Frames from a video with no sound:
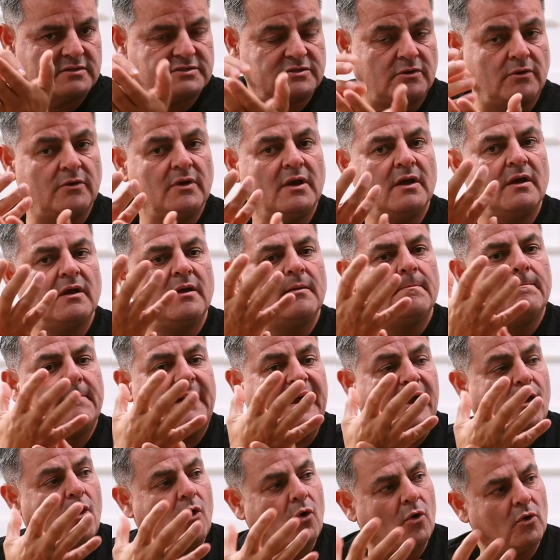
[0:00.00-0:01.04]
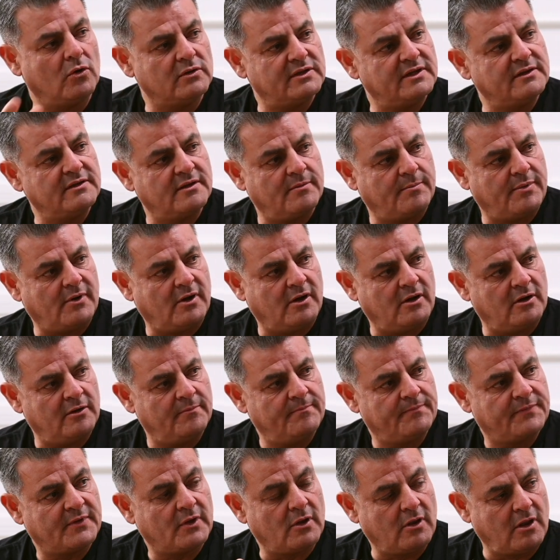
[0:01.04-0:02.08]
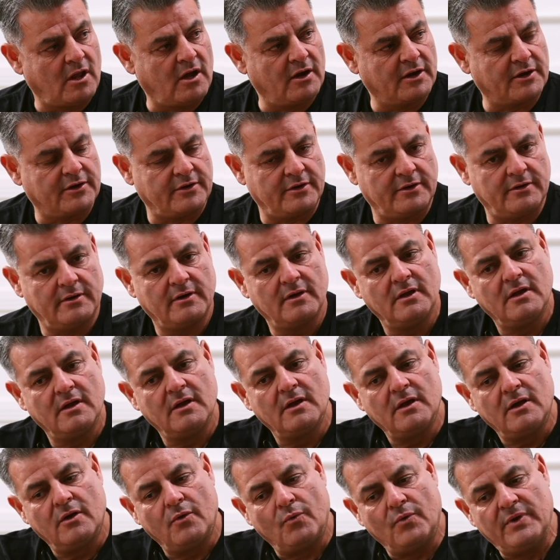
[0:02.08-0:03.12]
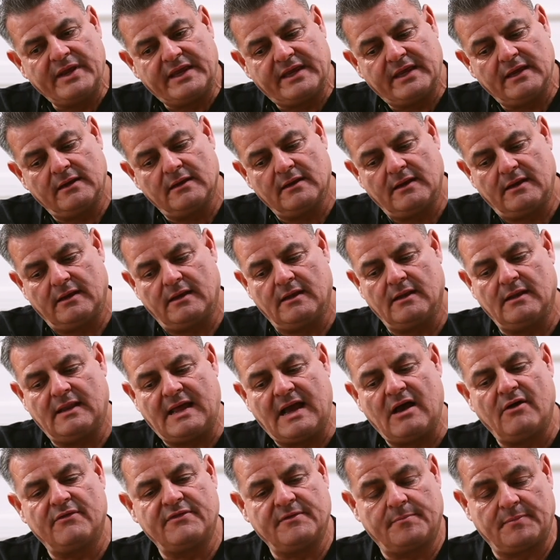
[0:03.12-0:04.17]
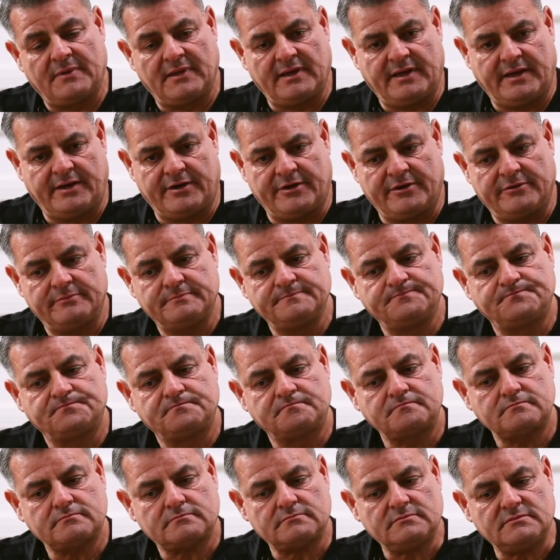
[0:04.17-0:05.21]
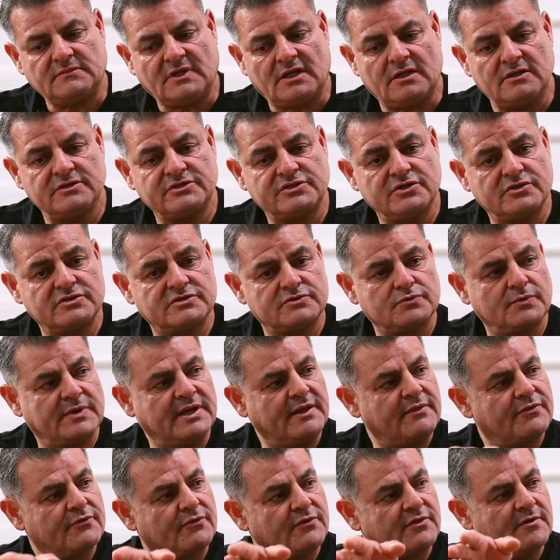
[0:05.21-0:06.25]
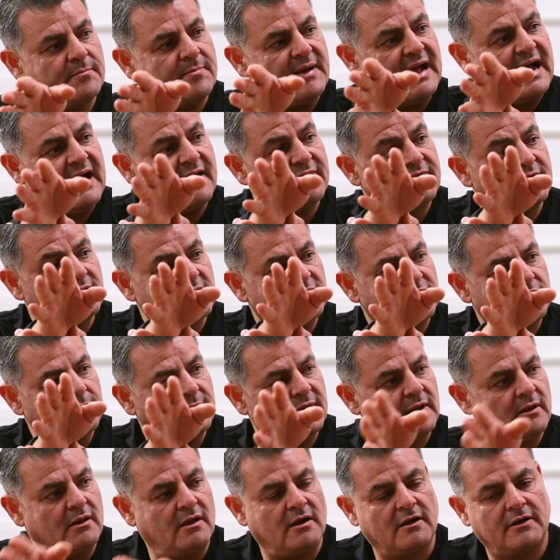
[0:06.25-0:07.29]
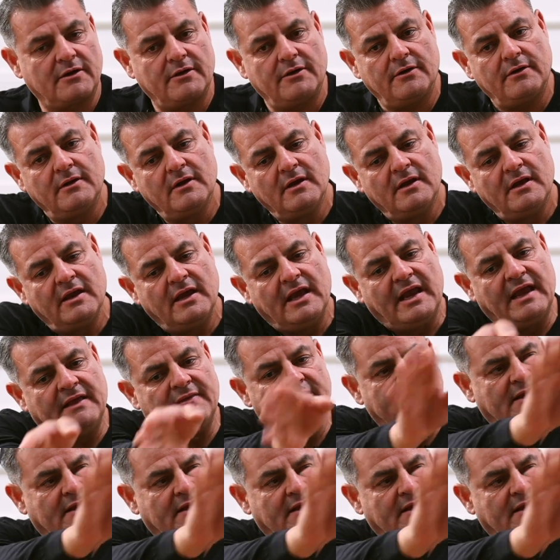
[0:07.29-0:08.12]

So by holding the ball longer, we can allow the player to swing through the path a little bit longer, and